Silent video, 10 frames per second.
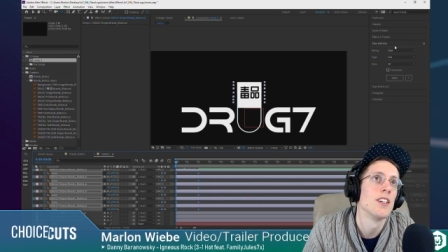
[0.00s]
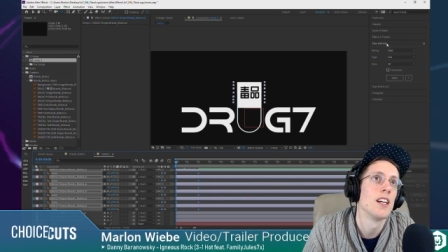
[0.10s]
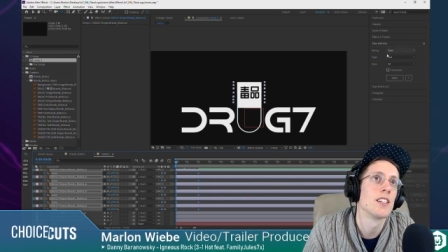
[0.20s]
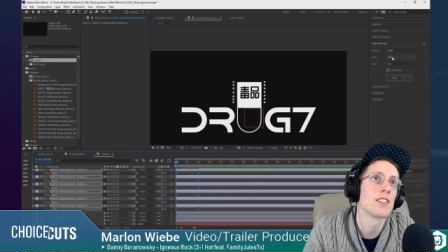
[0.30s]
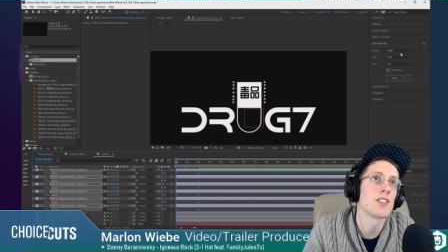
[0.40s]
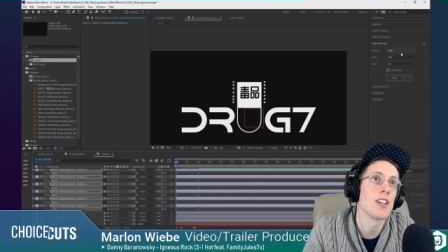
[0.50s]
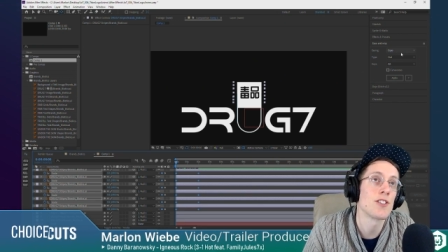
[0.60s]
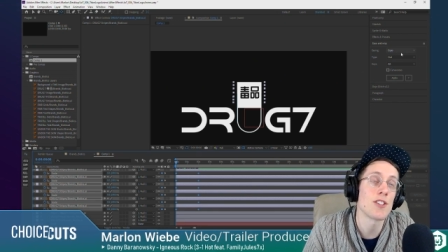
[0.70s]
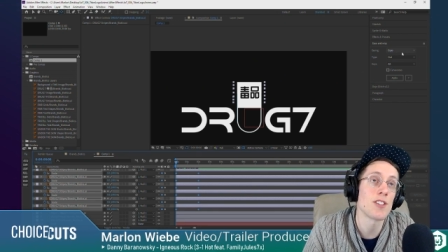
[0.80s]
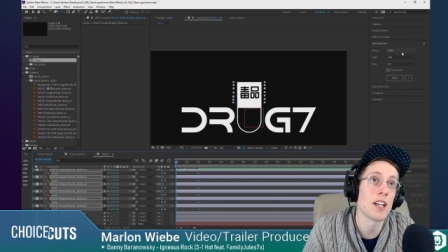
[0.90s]
is it's
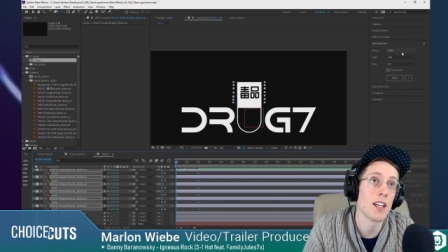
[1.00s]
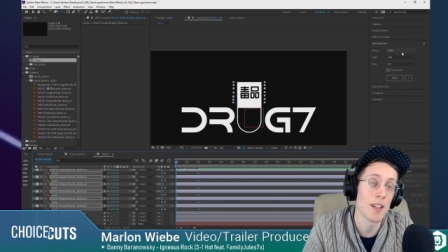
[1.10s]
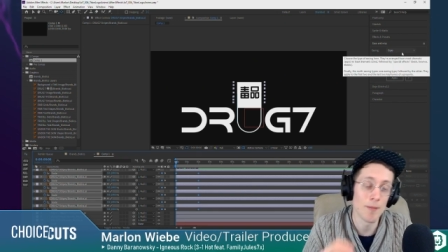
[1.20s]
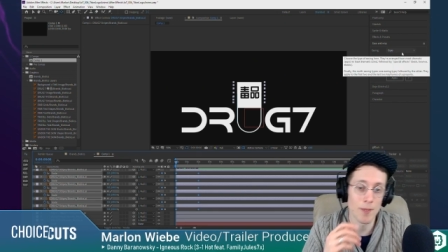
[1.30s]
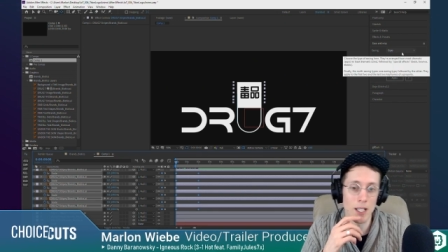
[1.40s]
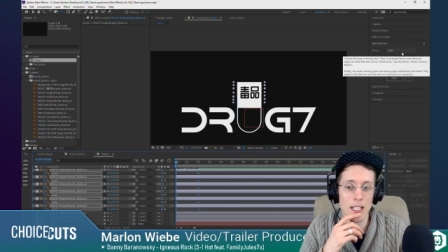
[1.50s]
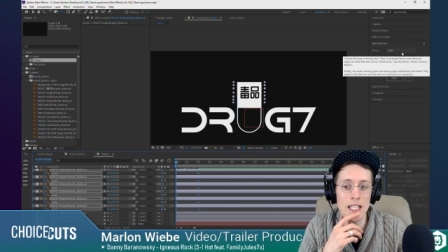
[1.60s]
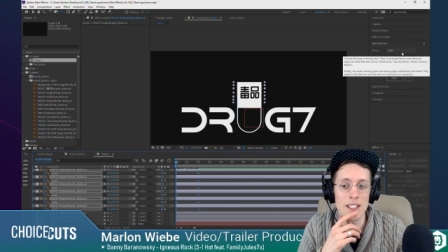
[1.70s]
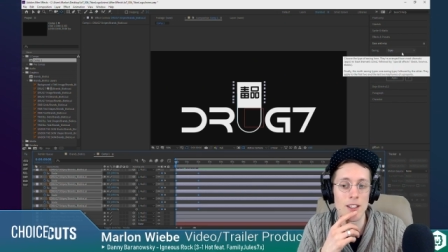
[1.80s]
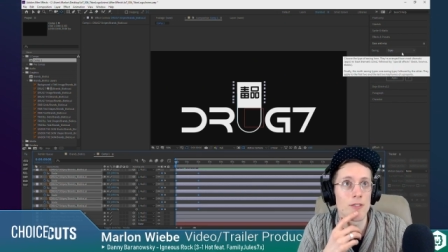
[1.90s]
just like an
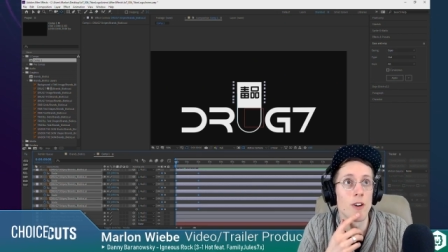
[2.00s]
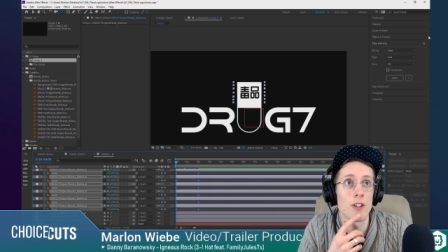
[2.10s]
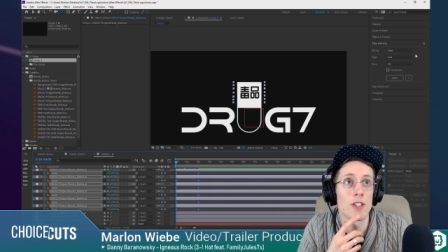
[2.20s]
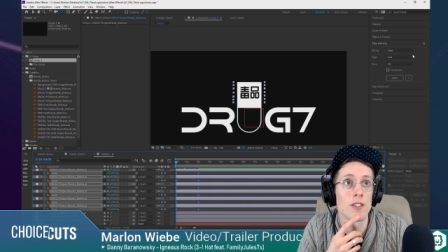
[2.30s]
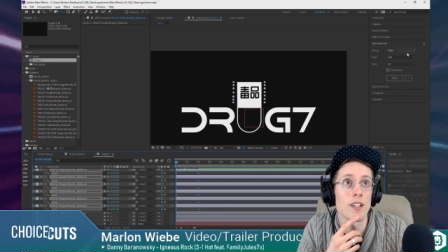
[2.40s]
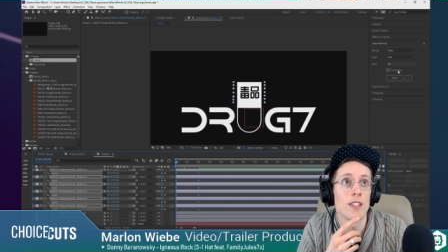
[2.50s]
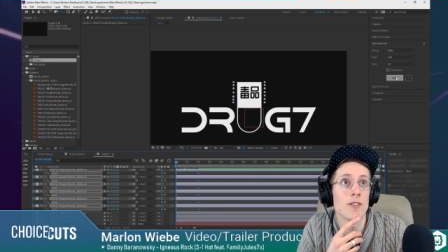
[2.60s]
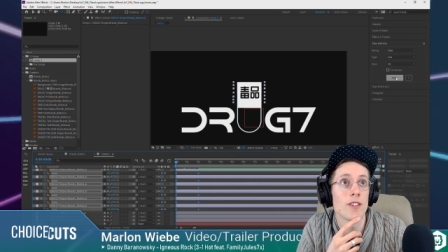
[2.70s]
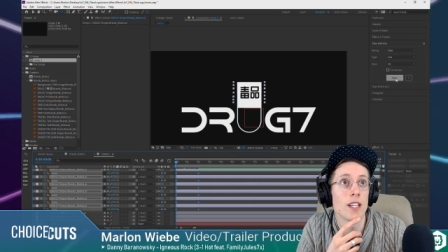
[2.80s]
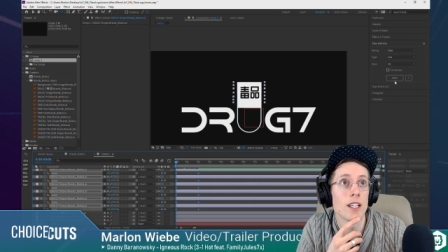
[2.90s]
easing function, that sort
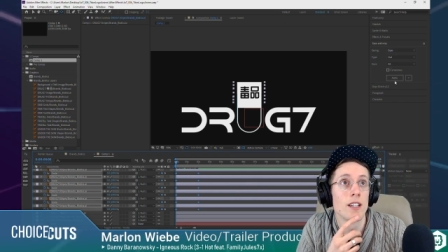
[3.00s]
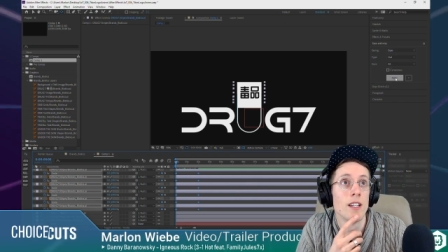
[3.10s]
of thing.